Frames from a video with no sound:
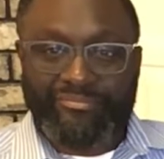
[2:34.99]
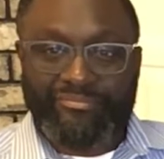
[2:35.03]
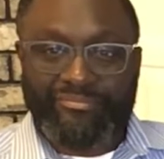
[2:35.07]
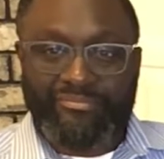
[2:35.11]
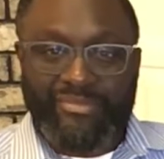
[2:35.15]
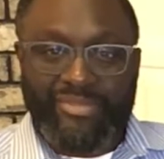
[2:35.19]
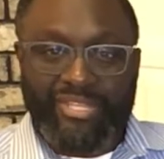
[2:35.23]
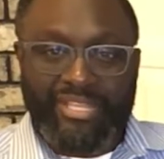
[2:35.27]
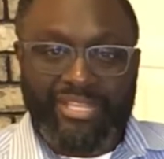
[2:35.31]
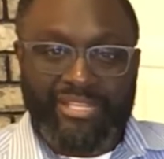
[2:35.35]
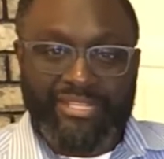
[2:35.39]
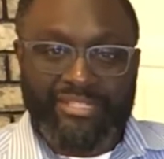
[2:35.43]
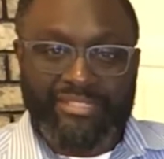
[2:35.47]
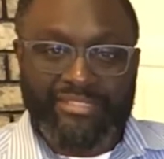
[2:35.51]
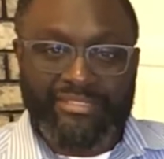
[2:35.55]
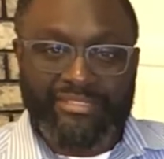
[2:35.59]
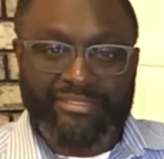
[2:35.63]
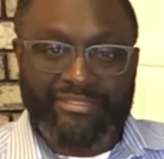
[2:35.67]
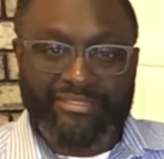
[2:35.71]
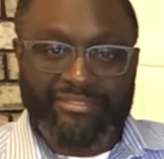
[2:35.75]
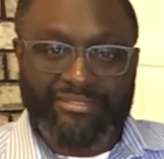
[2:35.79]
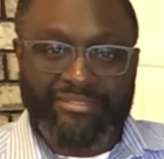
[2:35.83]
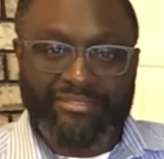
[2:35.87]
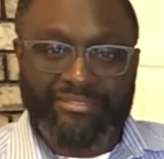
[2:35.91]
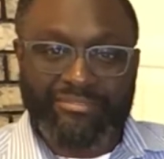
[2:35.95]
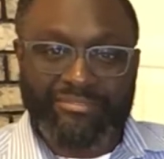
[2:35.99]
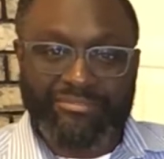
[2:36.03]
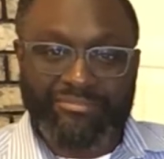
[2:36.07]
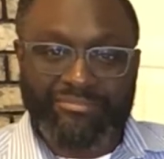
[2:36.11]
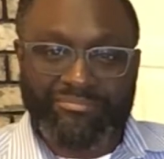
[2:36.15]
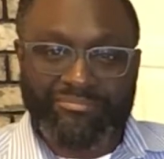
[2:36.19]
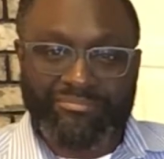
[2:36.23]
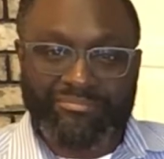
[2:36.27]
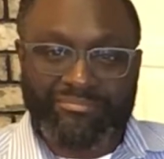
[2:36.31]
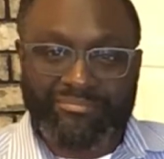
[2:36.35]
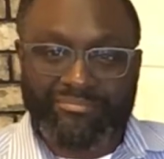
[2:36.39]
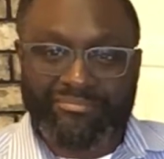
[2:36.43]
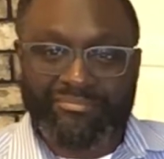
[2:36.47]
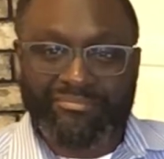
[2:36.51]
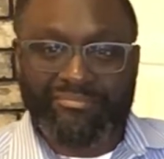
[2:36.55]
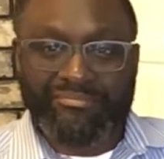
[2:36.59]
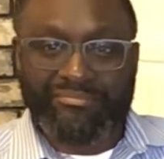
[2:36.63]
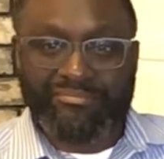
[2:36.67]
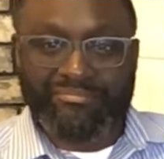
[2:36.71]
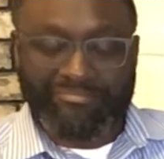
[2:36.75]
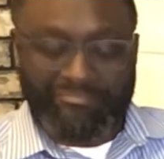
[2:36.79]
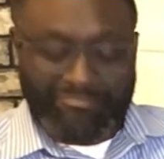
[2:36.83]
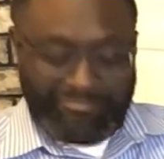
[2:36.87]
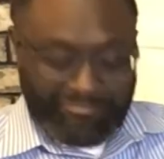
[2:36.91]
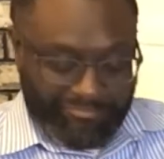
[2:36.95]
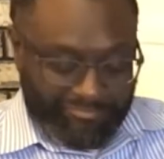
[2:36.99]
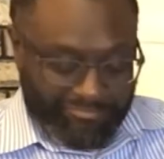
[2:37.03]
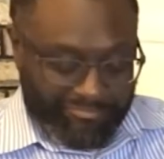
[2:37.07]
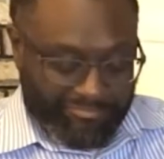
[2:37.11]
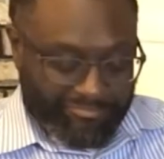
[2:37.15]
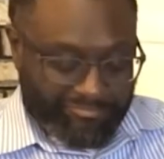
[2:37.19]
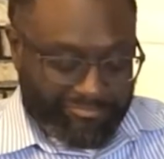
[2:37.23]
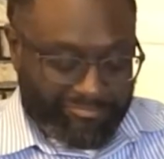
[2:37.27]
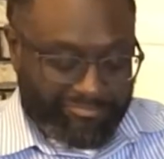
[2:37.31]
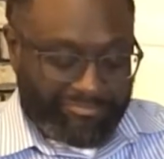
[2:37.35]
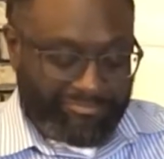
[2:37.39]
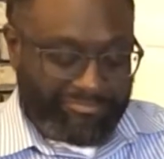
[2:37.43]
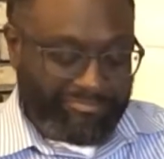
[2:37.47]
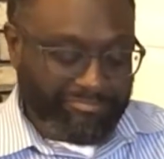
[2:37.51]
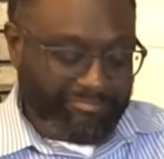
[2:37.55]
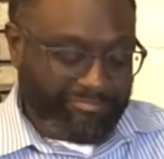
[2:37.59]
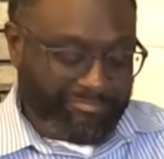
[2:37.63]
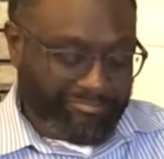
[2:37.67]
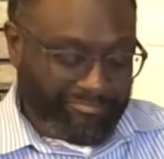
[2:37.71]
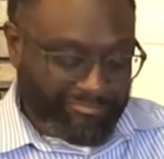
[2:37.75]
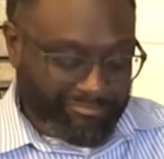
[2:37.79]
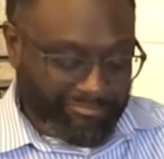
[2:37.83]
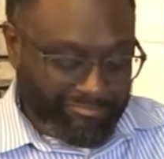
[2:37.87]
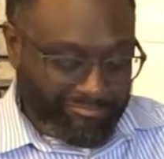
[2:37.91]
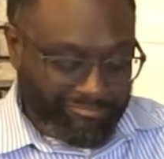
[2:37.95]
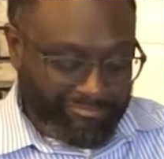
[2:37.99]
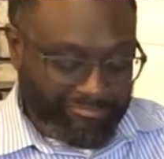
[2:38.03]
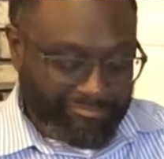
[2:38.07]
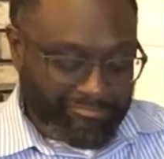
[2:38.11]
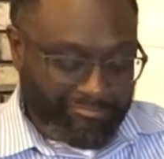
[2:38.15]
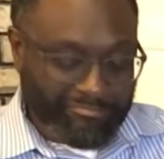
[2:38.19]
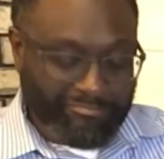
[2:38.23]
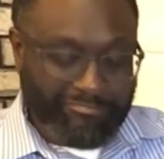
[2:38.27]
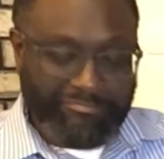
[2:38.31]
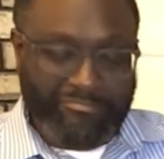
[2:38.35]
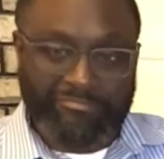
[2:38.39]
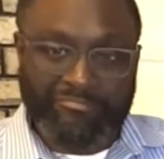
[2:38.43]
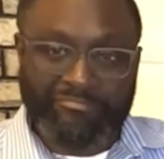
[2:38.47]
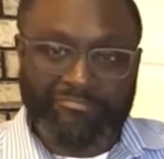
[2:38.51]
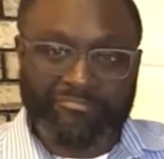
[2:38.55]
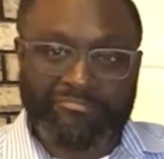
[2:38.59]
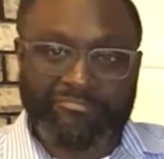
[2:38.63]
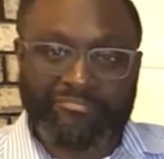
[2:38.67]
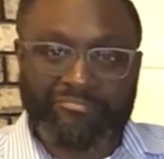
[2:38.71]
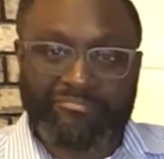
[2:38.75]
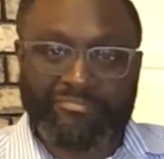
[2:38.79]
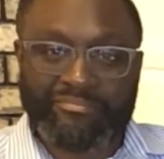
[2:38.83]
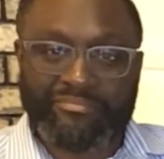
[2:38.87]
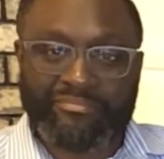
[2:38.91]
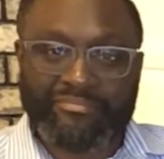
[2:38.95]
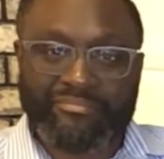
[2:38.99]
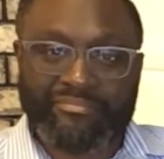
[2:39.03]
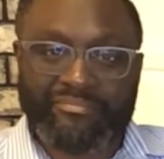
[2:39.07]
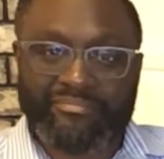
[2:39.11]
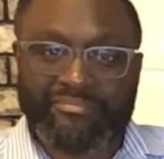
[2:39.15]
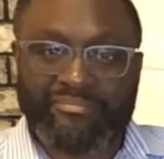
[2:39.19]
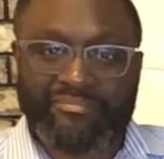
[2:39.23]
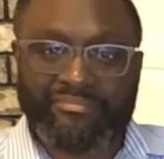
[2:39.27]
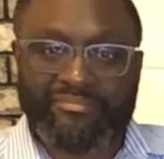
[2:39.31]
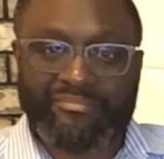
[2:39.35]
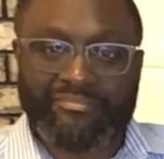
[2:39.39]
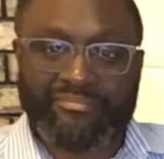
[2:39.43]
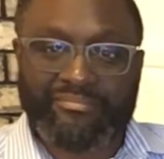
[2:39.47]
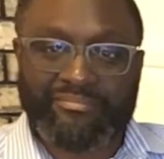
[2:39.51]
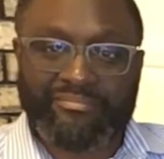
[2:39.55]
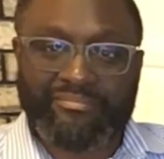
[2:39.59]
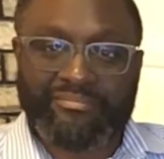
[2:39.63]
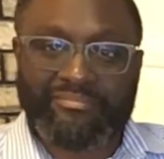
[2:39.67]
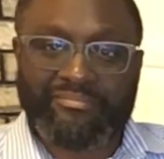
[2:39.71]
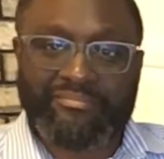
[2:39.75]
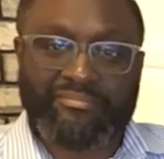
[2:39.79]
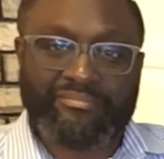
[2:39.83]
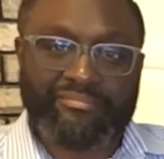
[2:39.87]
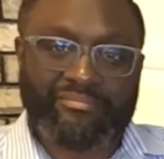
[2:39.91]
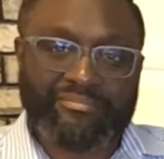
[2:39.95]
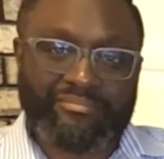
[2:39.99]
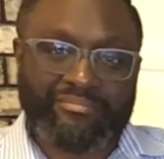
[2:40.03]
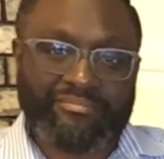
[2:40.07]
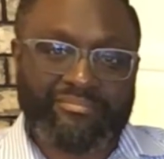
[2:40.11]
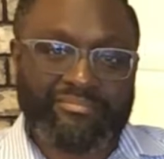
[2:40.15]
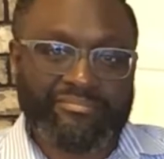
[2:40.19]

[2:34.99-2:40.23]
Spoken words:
[no speech]